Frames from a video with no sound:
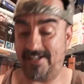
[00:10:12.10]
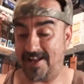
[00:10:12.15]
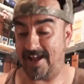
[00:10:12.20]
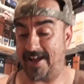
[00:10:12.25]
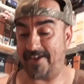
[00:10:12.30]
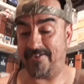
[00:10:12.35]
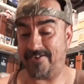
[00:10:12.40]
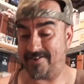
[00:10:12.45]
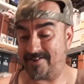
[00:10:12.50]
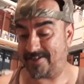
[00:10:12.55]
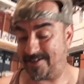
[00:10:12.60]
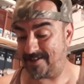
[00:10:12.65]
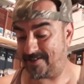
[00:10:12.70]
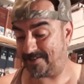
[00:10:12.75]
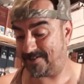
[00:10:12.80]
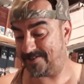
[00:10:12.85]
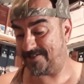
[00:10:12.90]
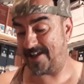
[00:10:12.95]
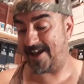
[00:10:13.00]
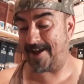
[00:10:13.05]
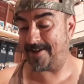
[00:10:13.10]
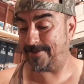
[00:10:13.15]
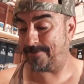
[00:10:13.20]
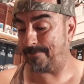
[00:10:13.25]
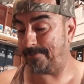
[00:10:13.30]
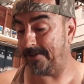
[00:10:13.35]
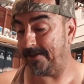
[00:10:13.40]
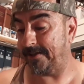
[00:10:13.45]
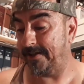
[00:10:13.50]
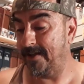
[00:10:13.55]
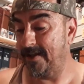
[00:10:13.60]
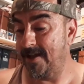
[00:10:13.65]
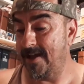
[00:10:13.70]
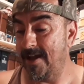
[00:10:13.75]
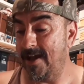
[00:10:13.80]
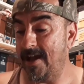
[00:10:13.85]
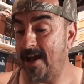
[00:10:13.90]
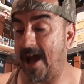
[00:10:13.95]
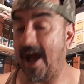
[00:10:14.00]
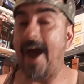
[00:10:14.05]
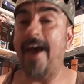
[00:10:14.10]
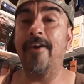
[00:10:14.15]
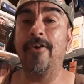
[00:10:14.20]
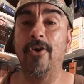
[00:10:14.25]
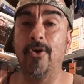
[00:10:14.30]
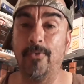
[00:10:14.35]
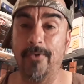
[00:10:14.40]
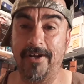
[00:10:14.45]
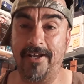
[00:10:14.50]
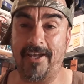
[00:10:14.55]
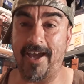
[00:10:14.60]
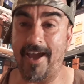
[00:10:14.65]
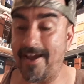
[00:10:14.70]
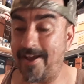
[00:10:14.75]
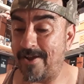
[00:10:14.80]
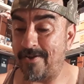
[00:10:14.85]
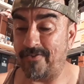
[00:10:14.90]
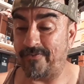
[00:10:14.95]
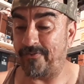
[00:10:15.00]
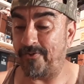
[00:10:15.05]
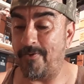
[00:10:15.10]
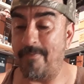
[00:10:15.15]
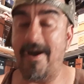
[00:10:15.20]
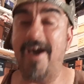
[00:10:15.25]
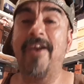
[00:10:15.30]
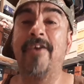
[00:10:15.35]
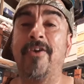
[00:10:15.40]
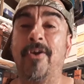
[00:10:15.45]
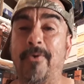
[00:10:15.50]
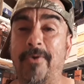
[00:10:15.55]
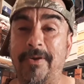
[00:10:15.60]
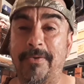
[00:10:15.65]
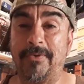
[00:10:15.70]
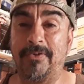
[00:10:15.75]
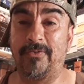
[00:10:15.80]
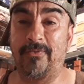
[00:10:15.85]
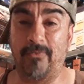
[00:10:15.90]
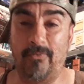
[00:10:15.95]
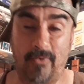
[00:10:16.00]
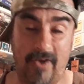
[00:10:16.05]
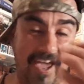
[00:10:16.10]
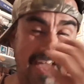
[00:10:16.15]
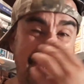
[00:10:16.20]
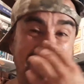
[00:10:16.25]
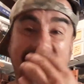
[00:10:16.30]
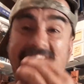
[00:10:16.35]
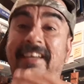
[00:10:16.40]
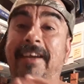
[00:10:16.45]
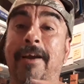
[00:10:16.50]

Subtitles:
I could have kicked his ass, but I don't know what gang he was from. I don't know he was anything